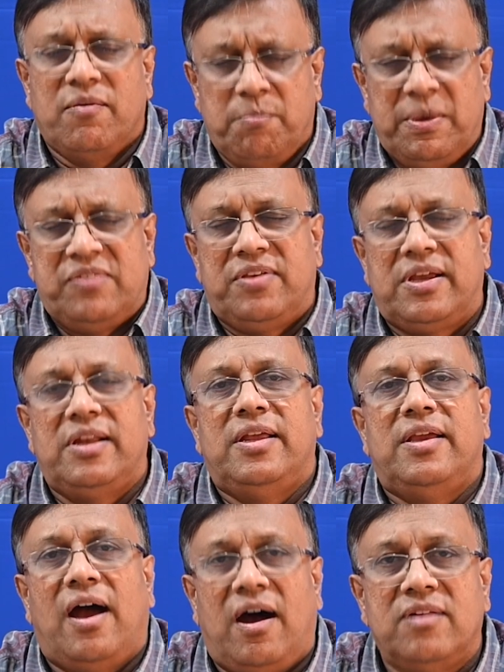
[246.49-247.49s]

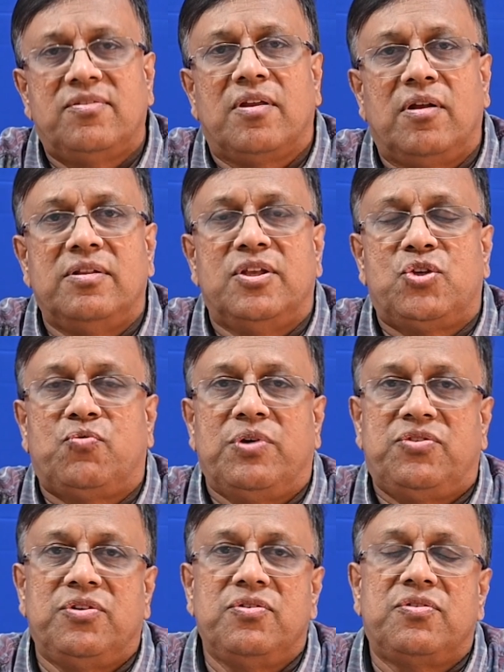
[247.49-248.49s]
basically answer all these
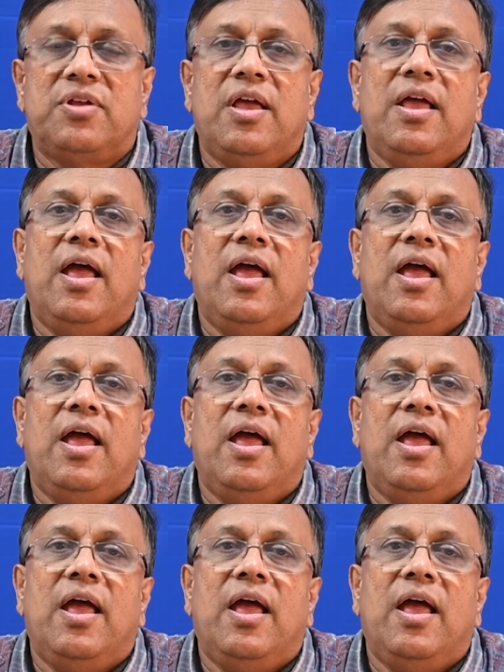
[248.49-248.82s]
questions,